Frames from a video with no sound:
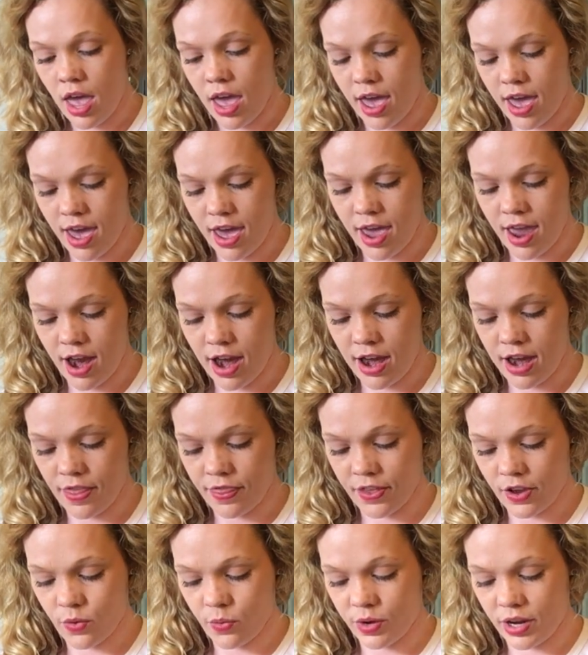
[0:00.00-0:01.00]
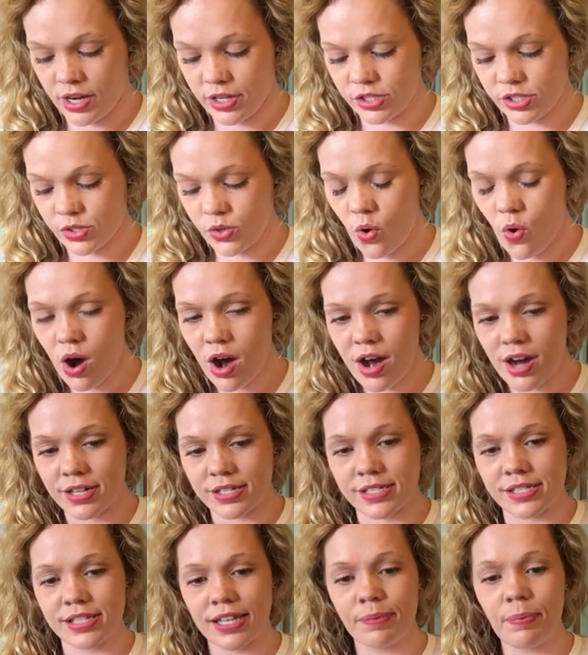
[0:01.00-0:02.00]
And the Queen of
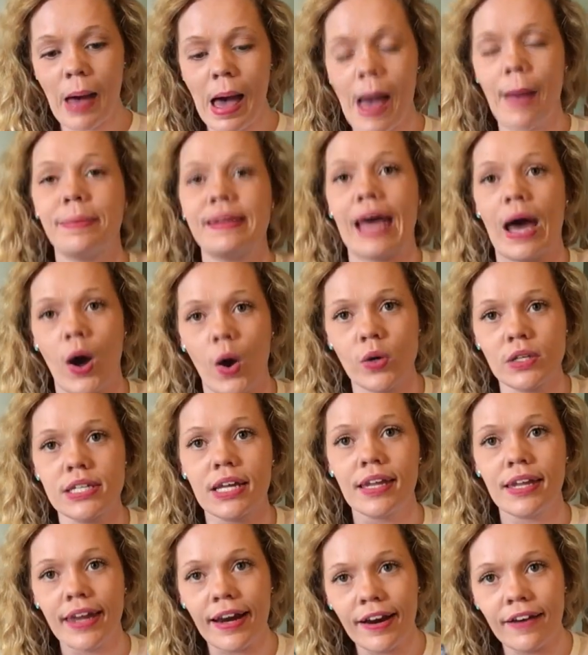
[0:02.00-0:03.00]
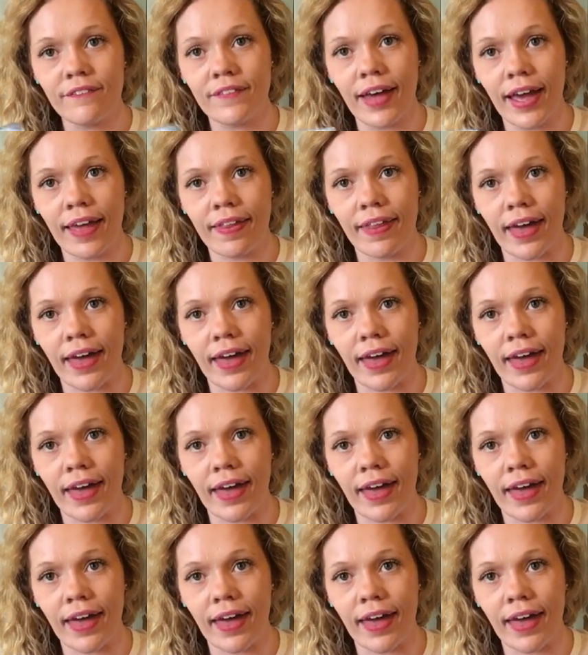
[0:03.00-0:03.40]
Swords popped out to clarify